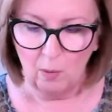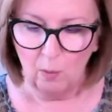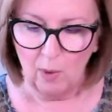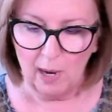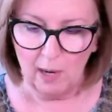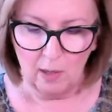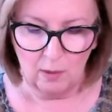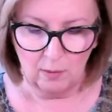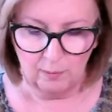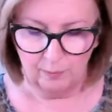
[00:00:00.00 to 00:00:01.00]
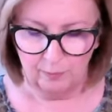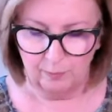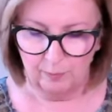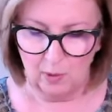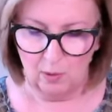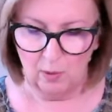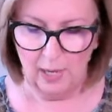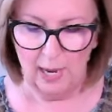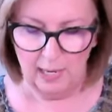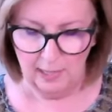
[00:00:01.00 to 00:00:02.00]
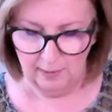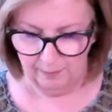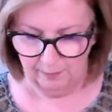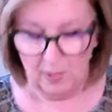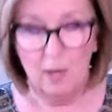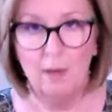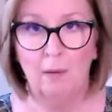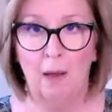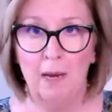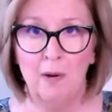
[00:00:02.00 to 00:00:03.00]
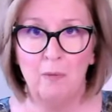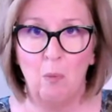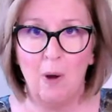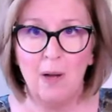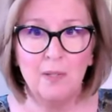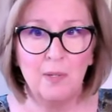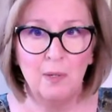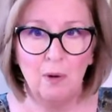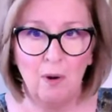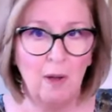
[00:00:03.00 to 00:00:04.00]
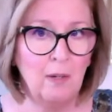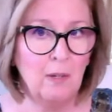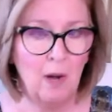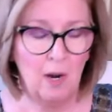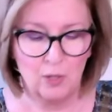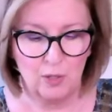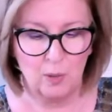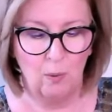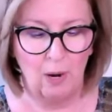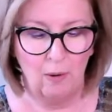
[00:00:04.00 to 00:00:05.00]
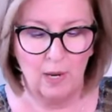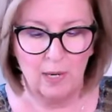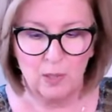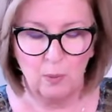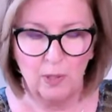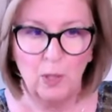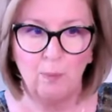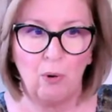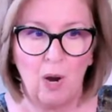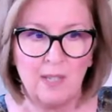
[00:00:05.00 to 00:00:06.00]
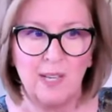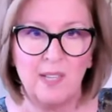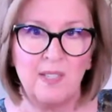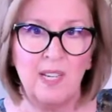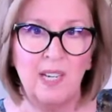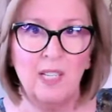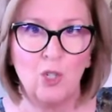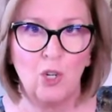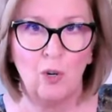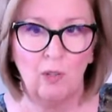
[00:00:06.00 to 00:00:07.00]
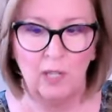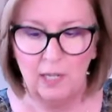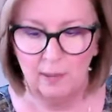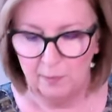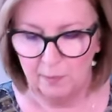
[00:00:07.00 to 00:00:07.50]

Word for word: Wow. Okay. Knight of Wands and your unconscious awareness. What are you processing internally?